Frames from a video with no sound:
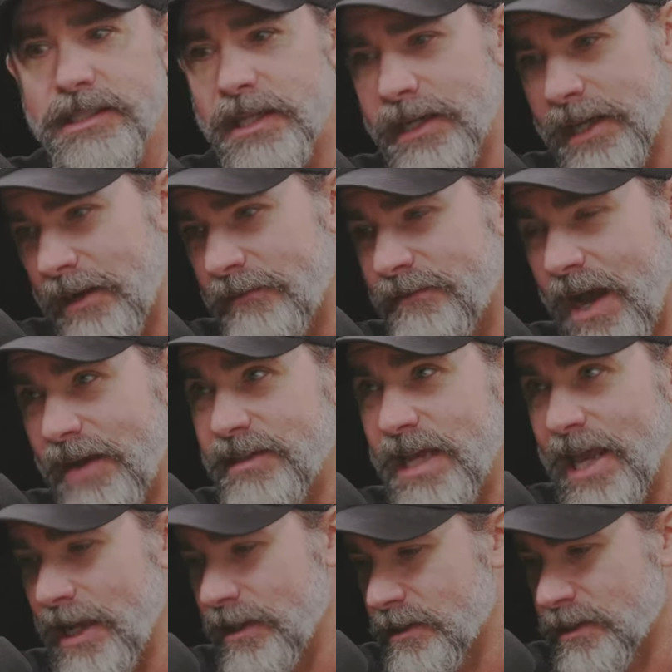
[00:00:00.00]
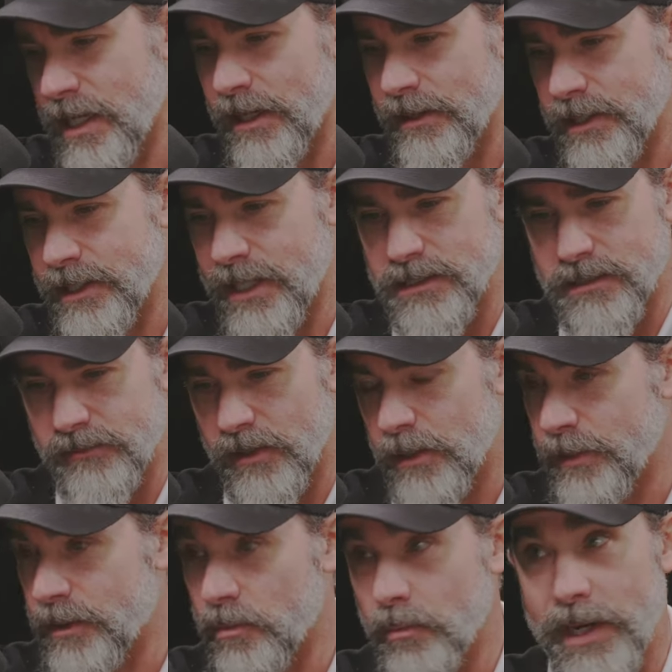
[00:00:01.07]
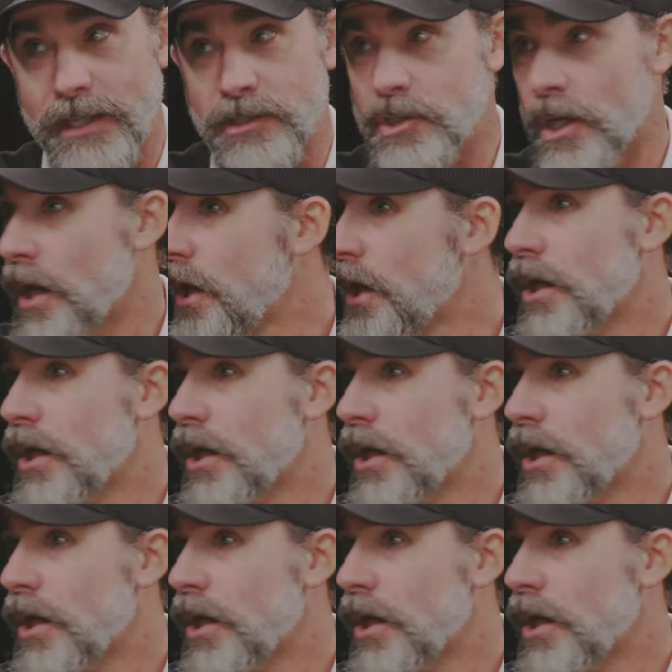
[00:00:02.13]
And then again, five to eight is kind of the next developmental range.